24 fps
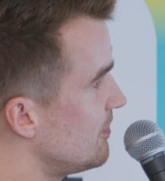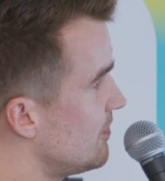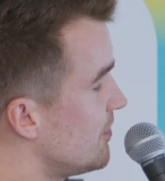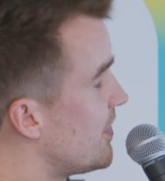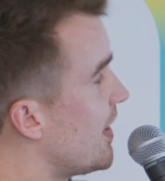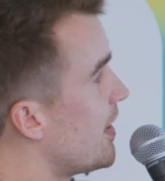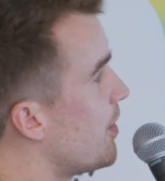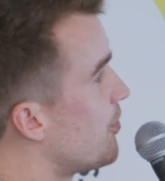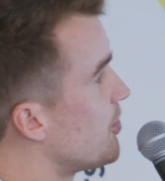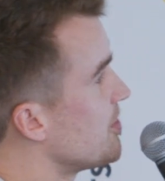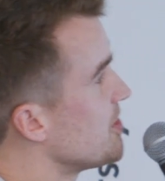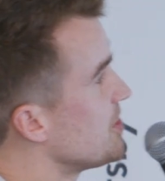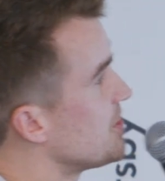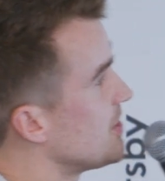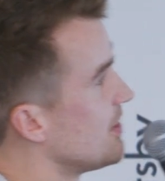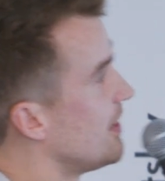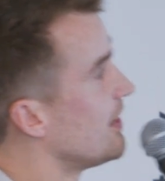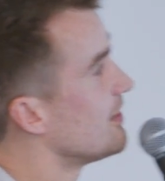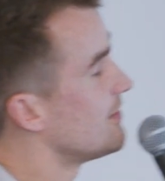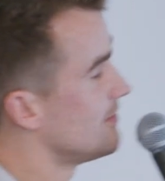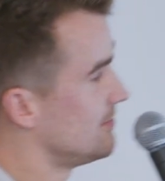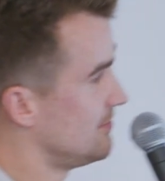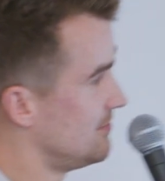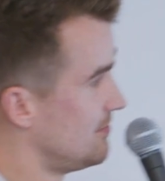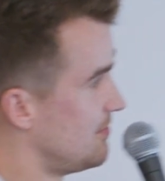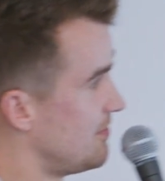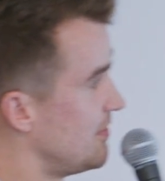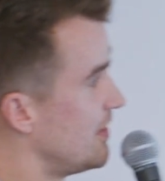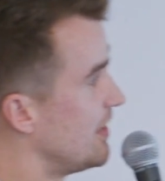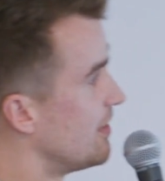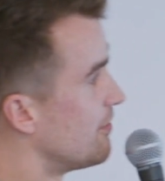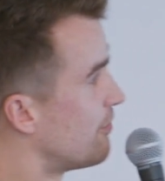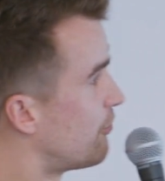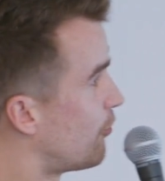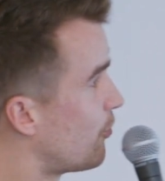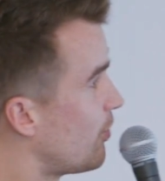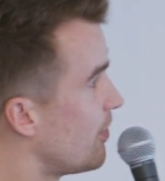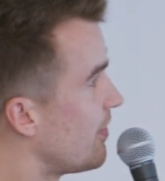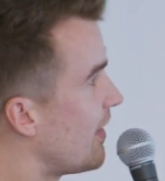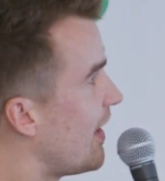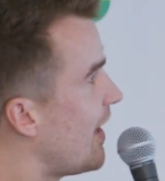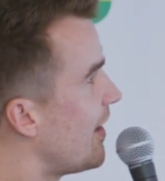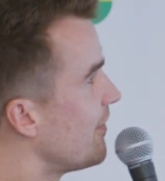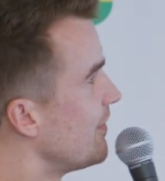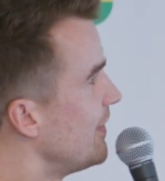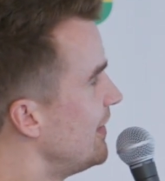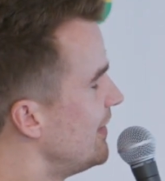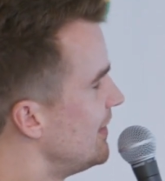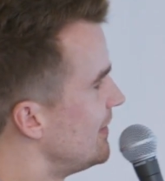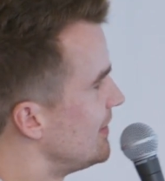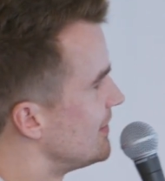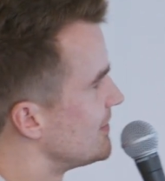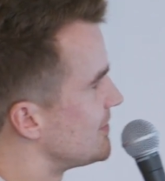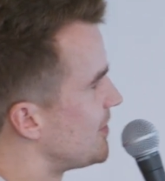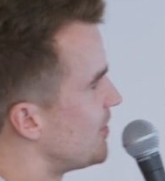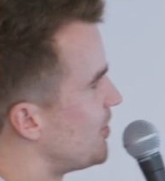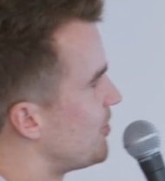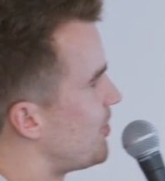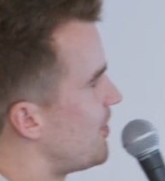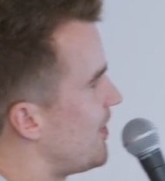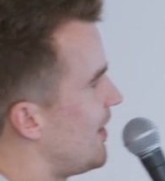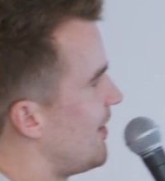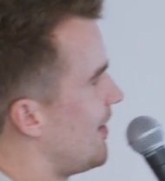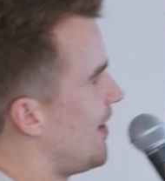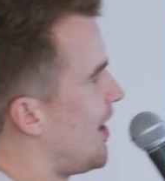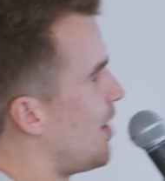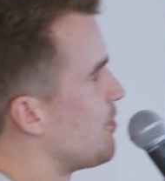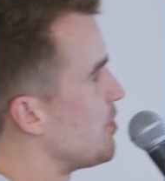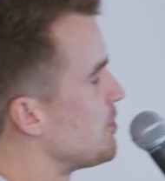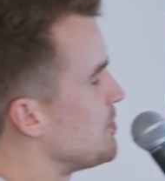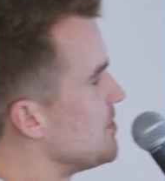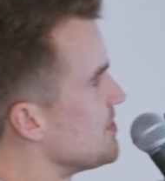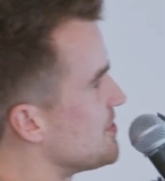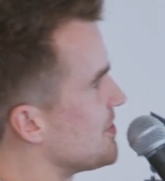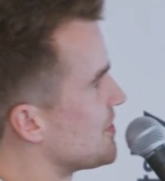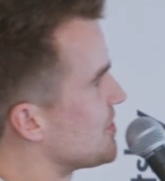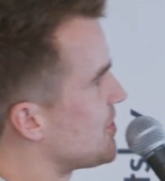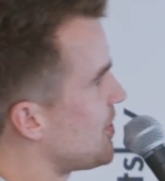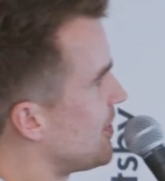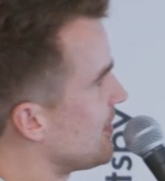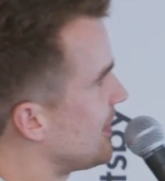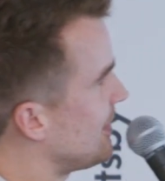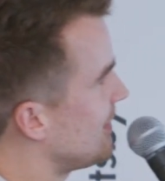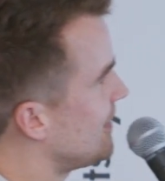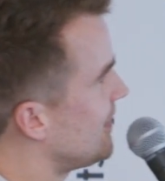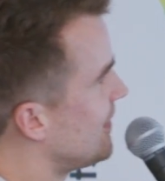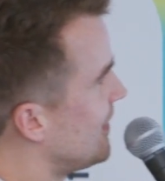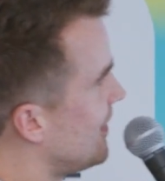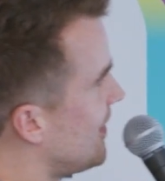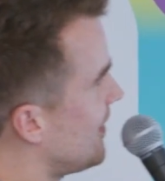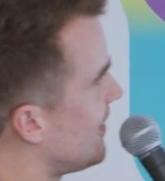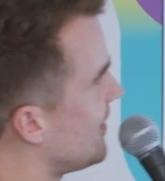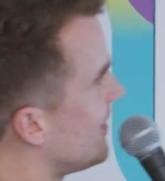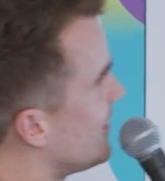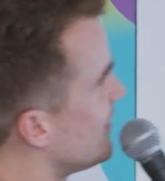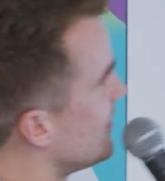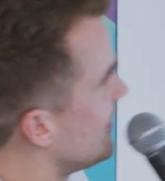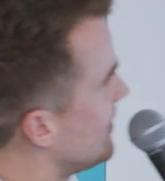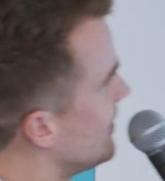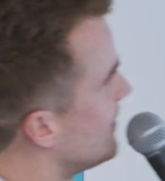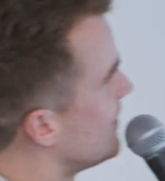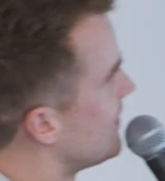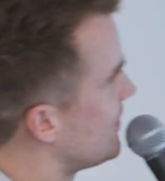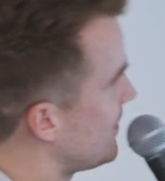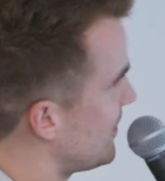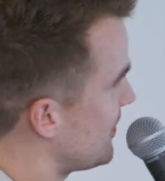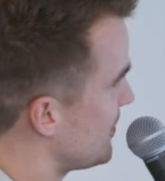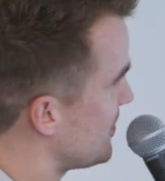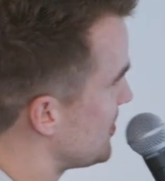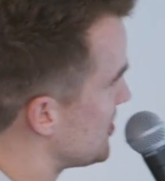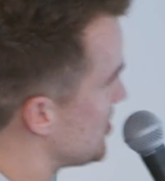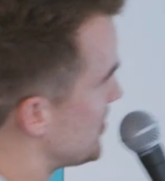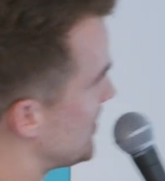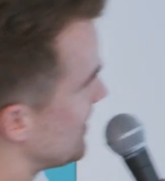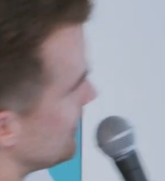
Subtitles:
they appreciate it for that. So I'm a music junkie. Used